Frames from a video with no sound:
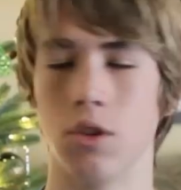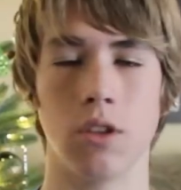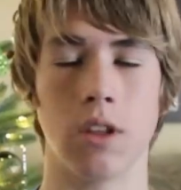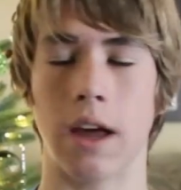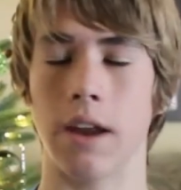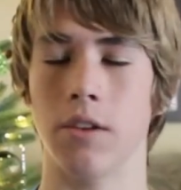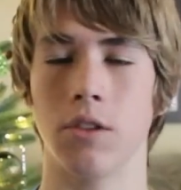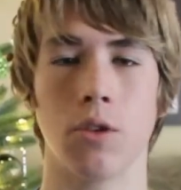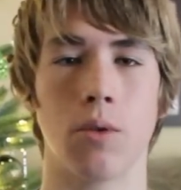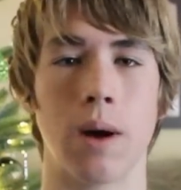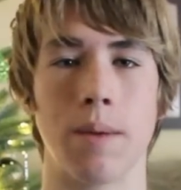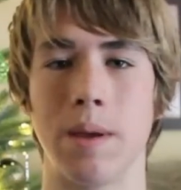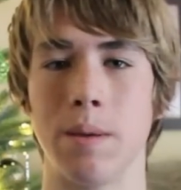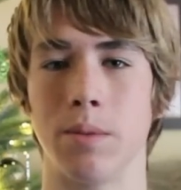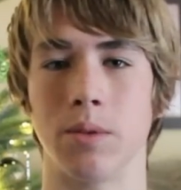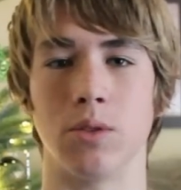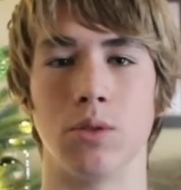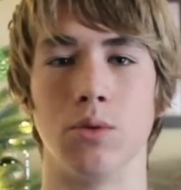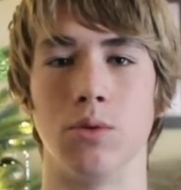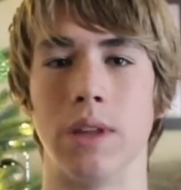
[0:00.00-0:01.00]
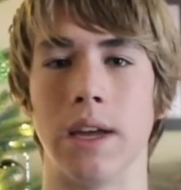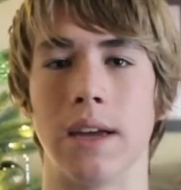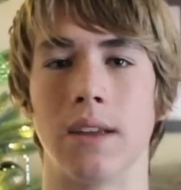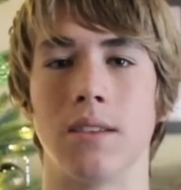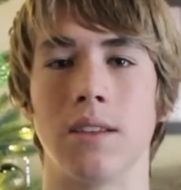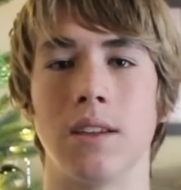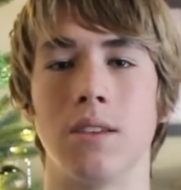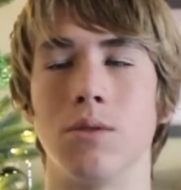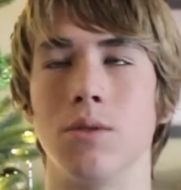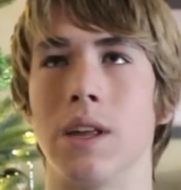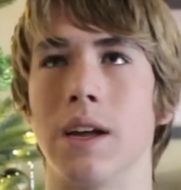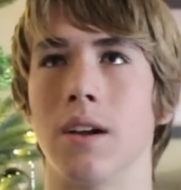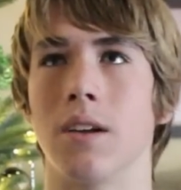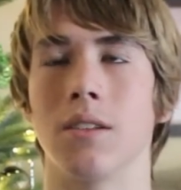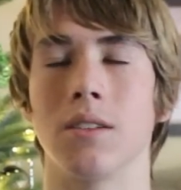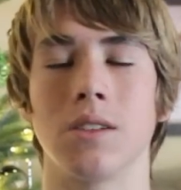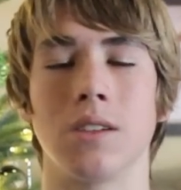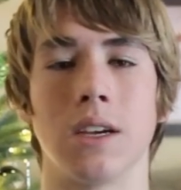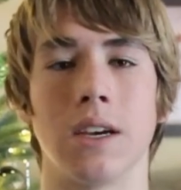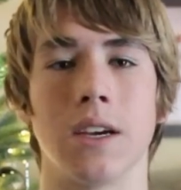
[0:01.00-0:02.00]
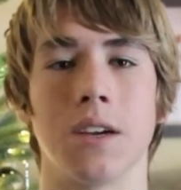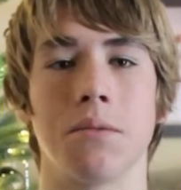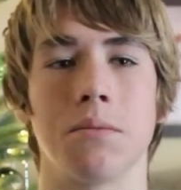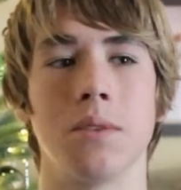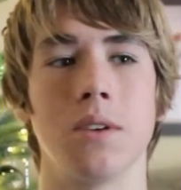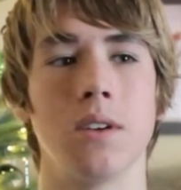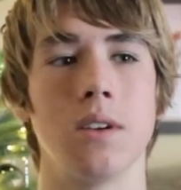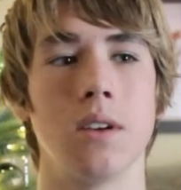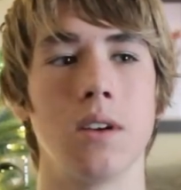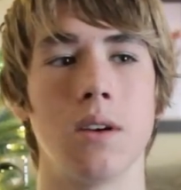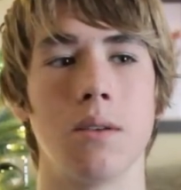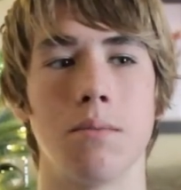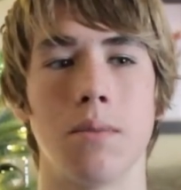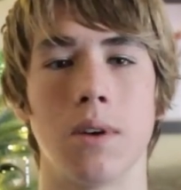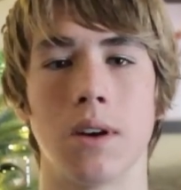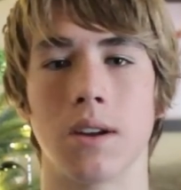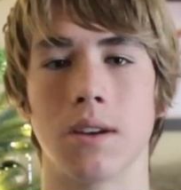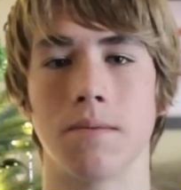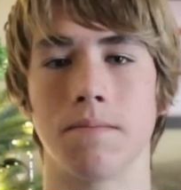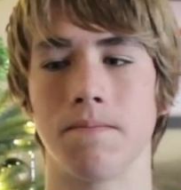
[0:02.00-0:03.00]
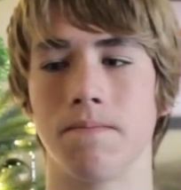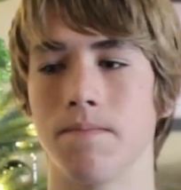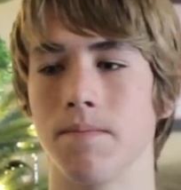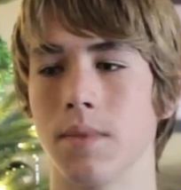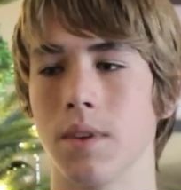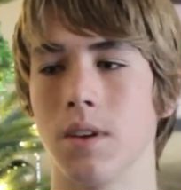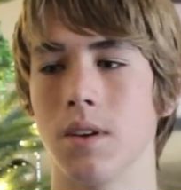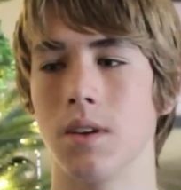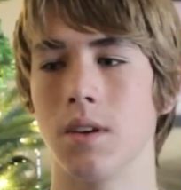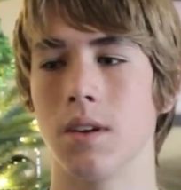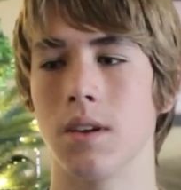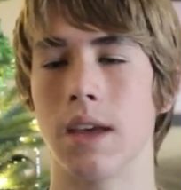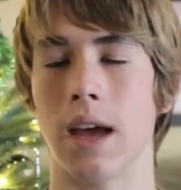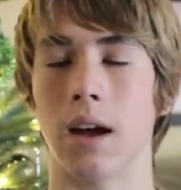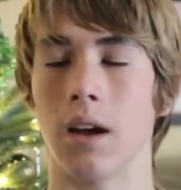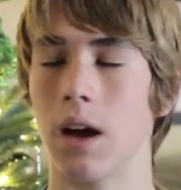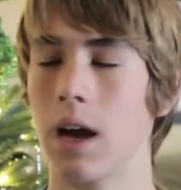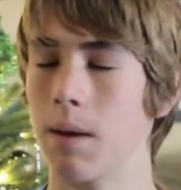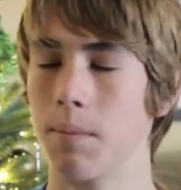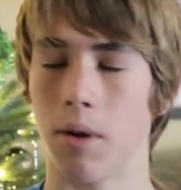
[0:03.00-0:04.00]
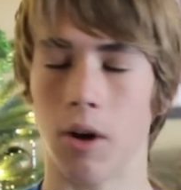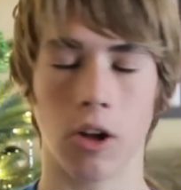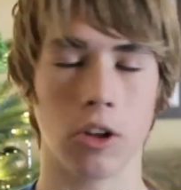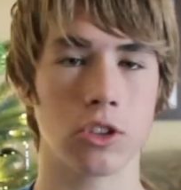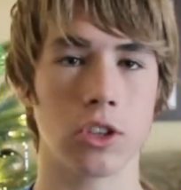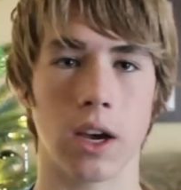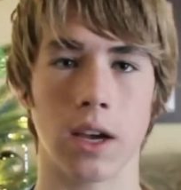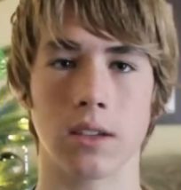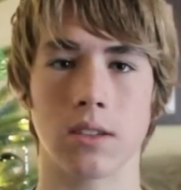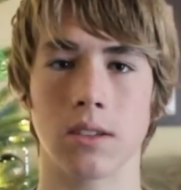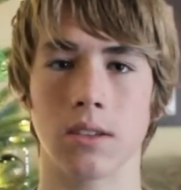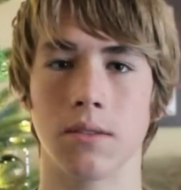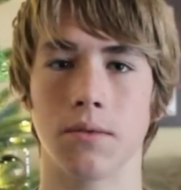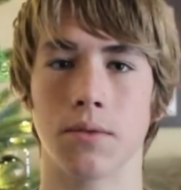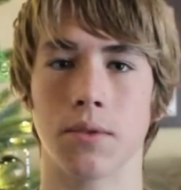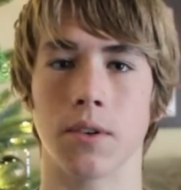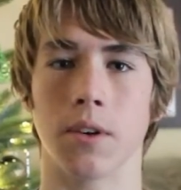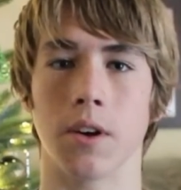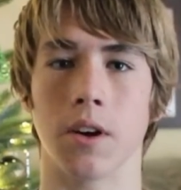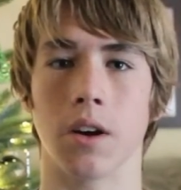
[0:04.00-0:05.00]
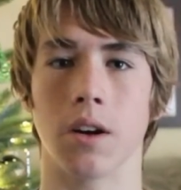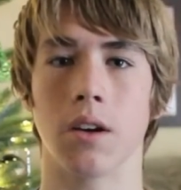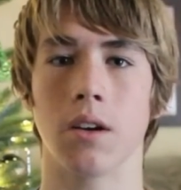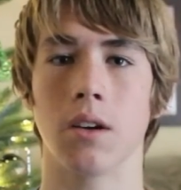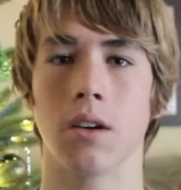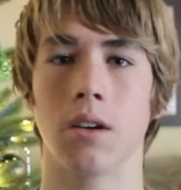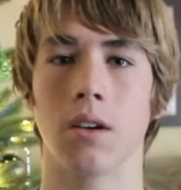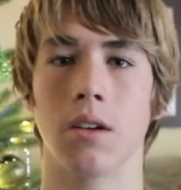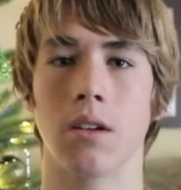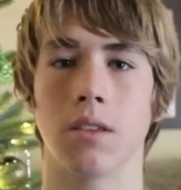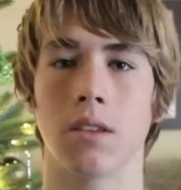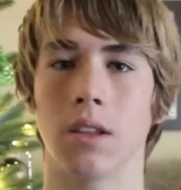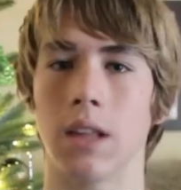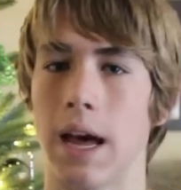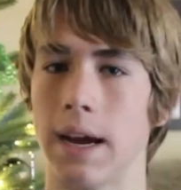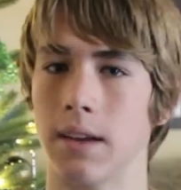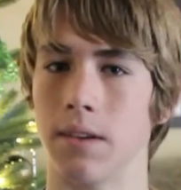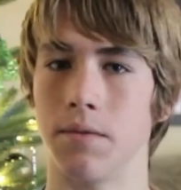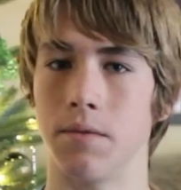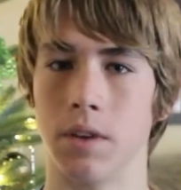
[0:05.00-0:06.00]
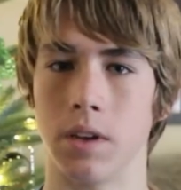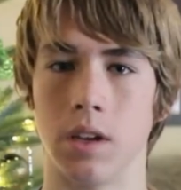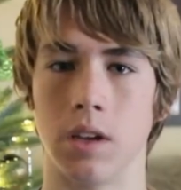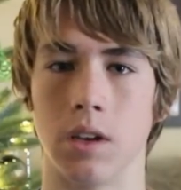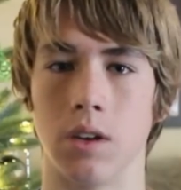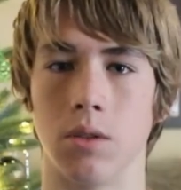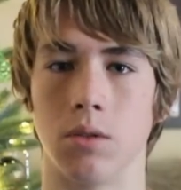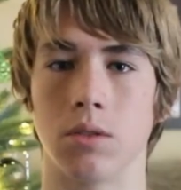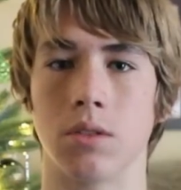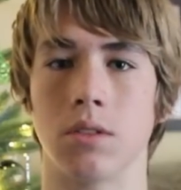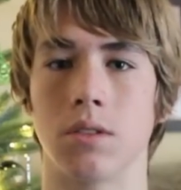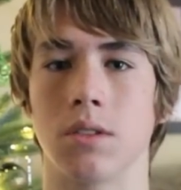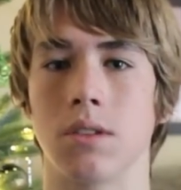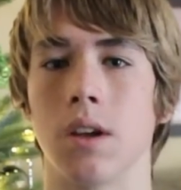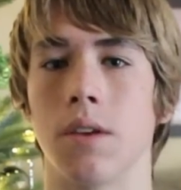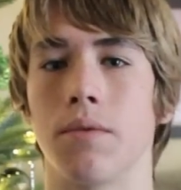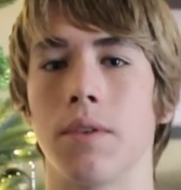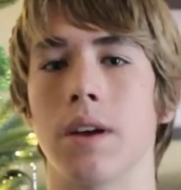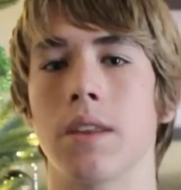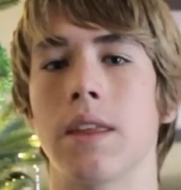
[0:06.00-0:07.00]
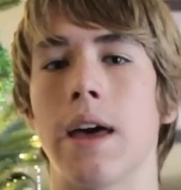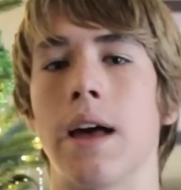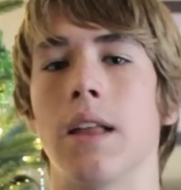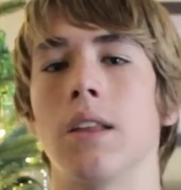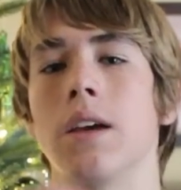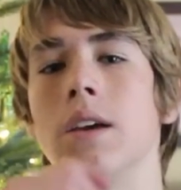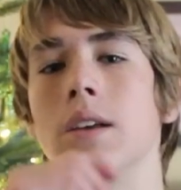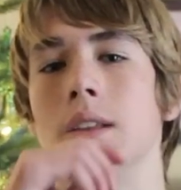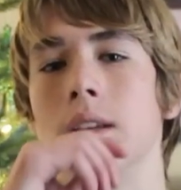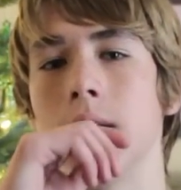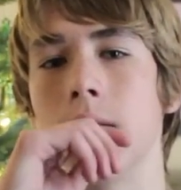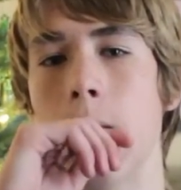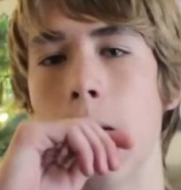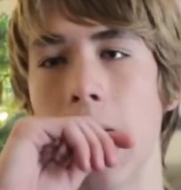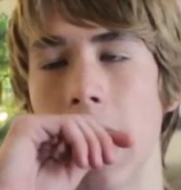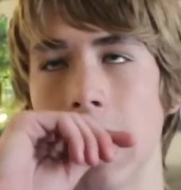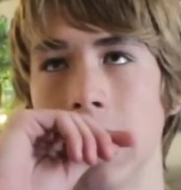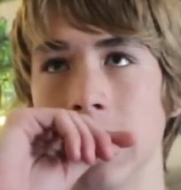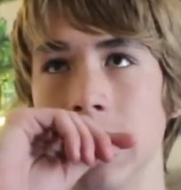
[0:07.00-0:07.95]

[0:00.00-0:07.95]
I don't know why people do that. They do that all the time. But yeah, I apologize for the lack of videos and stuff like that lately.